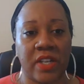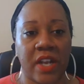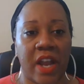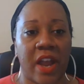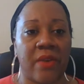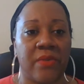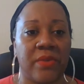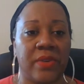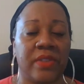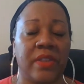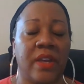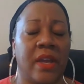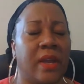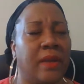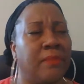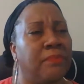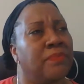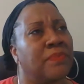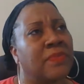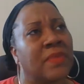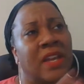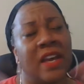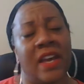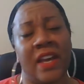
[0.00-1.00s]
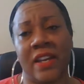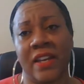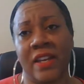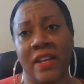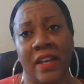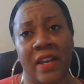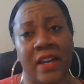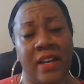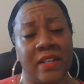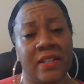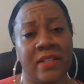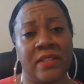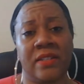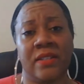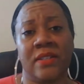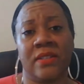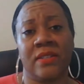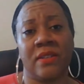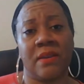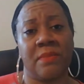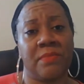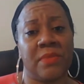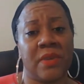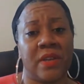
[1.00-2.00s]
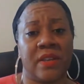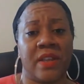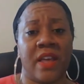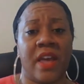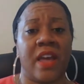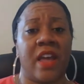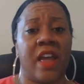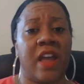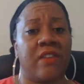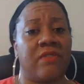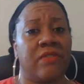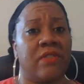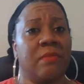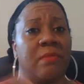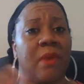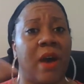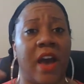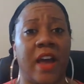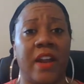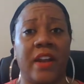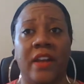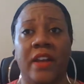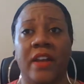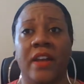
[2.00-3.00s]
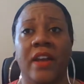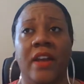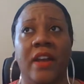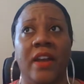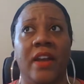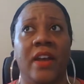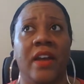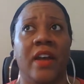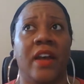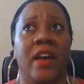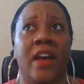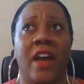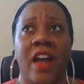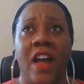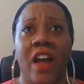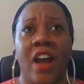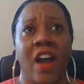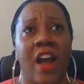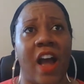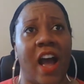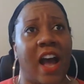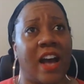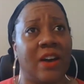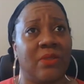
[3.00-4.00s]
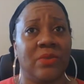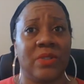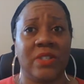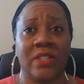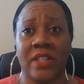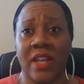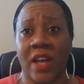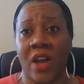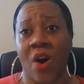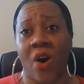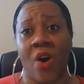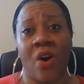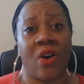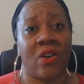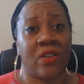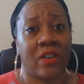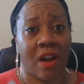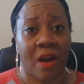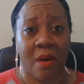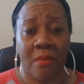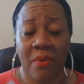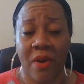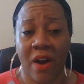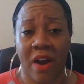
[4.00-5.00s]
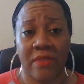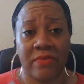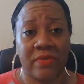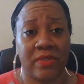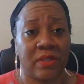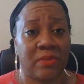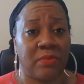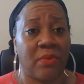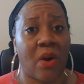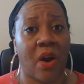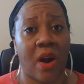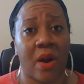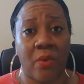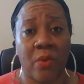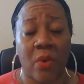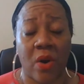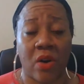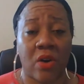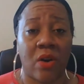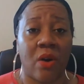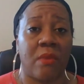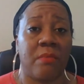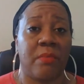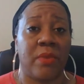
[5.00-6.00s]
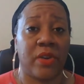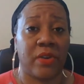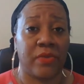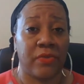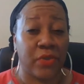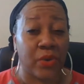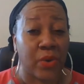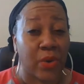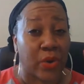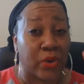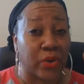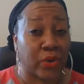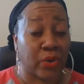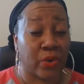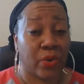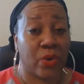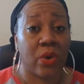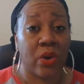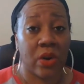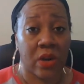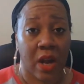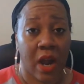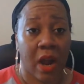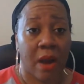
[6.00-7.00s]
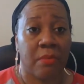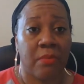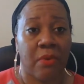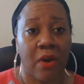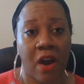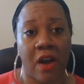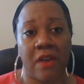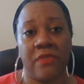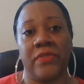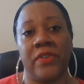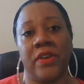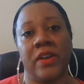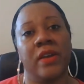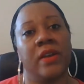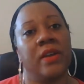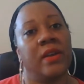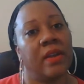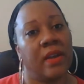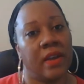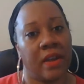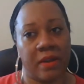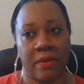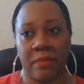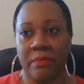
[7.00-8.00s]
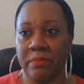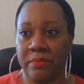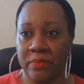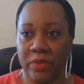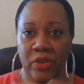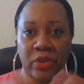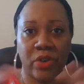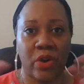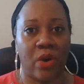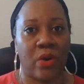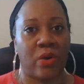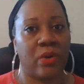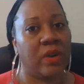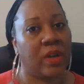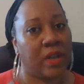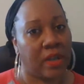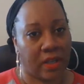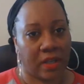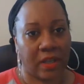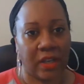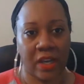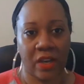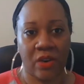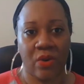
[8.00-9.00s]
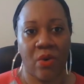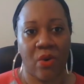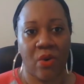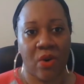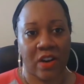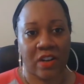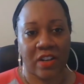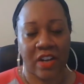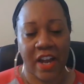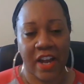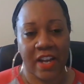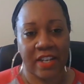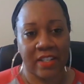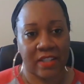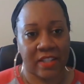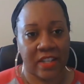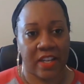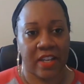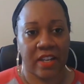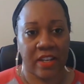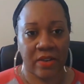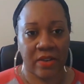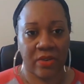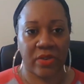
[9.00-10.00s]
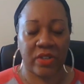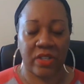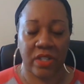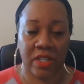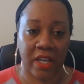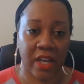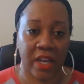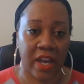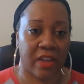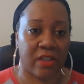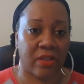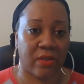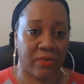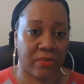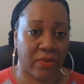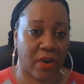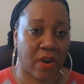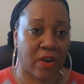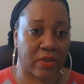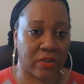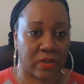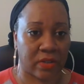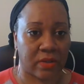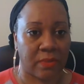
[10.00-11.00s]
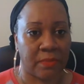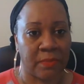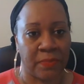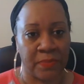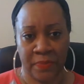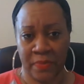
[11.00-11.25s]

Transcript: and everything. And again, this is something that everybody, I would say all nonprofits probably work on. But if you're a newer nonprofit, get organized, get it together first.